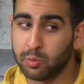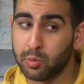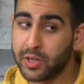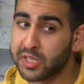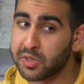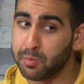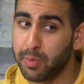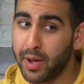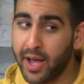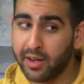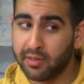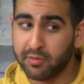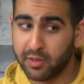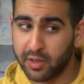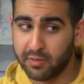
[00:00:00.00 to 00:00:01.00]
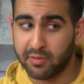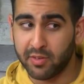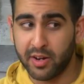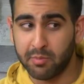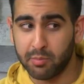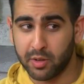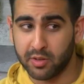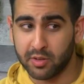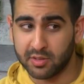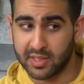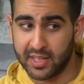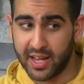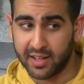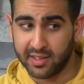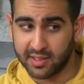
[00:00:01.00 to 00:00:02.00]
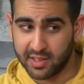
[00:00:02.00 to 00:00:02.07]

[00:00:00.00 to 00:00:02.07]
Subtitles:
wish bad for your friend because he had